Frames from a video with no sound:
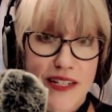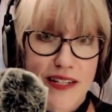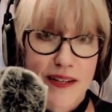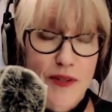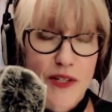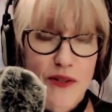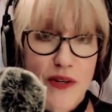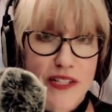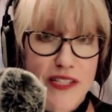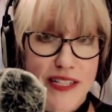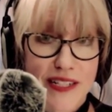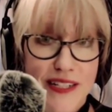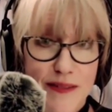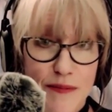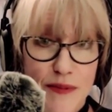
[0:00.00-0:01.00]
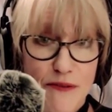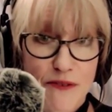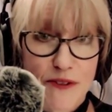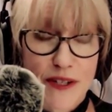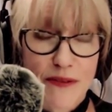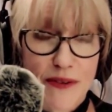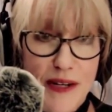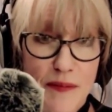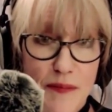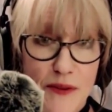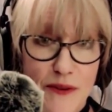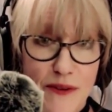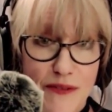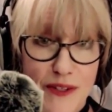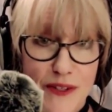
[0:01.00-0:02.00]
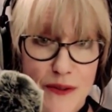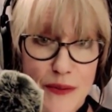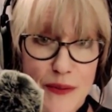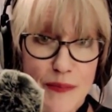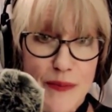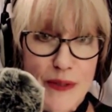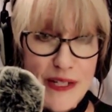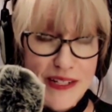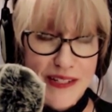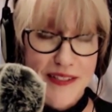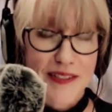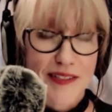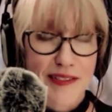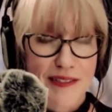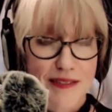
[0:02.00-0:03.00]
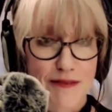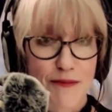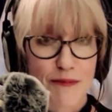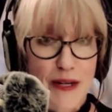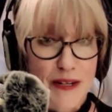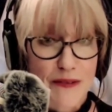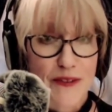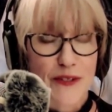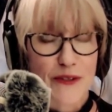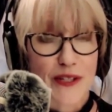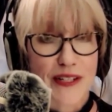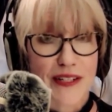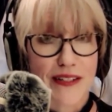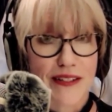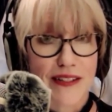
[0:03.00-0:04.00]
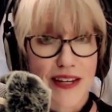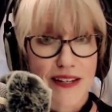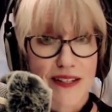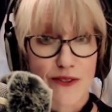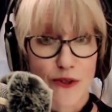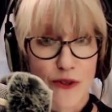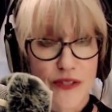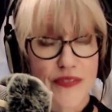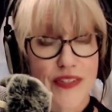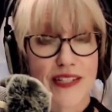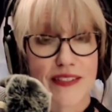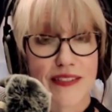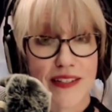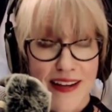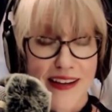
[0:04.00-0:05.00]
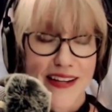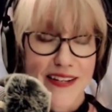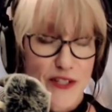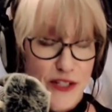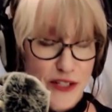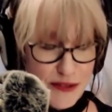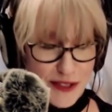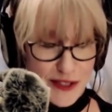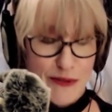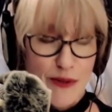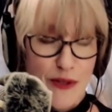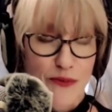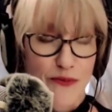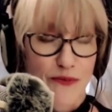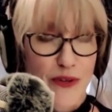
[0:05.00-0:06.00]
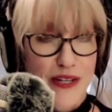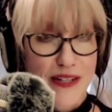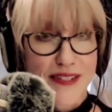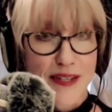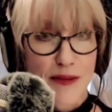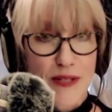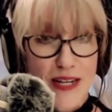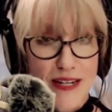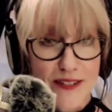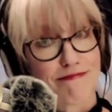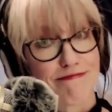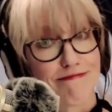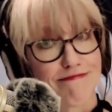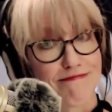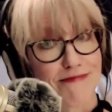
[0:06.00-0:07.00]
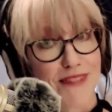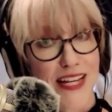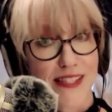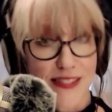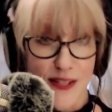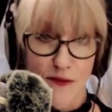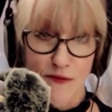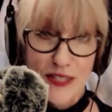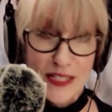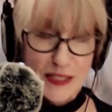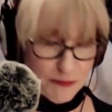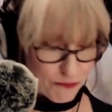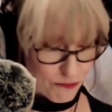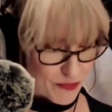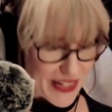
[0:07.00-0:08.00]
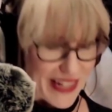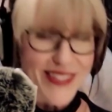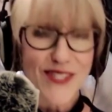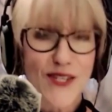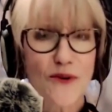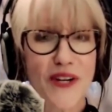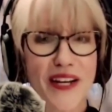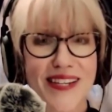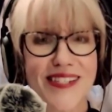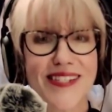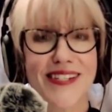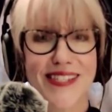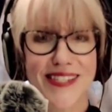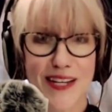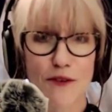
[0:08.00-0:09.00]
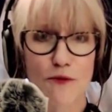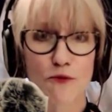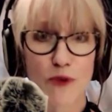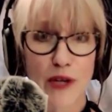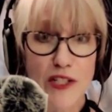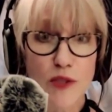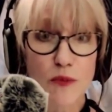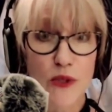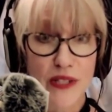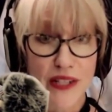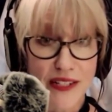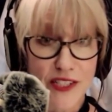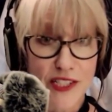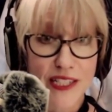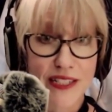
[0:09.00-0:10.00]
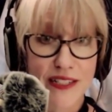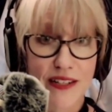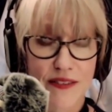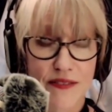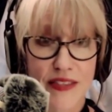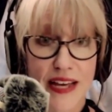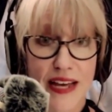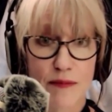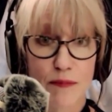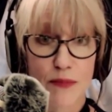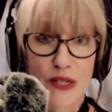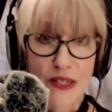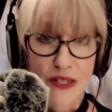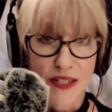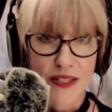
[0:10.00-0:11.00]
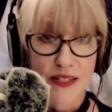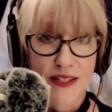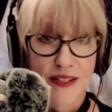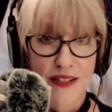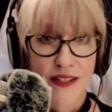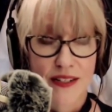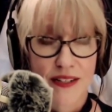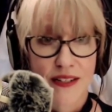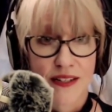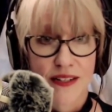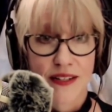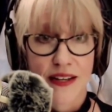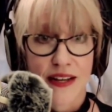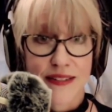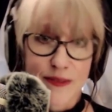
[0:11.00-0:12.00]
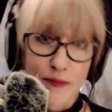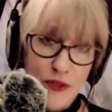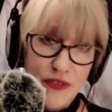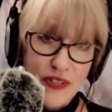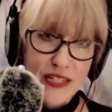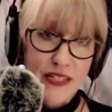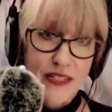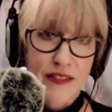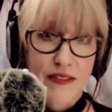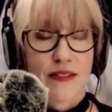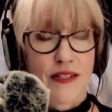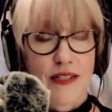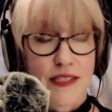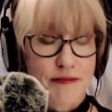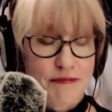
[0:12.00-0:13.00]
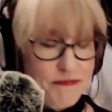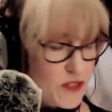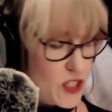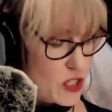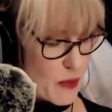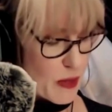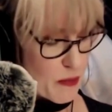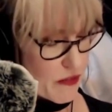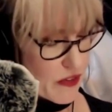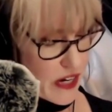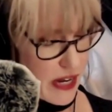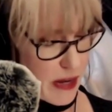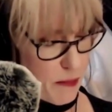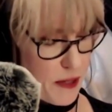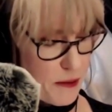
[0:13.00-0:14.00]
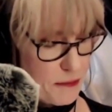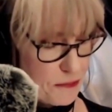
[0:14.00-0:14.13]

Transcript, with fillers: I'm going to watch it again before I write up the review. But if you can get a hold of it, and you're good with reading subtitles, it's lovely. And so nice to see a French production of that book as a movie. Just made me very happy.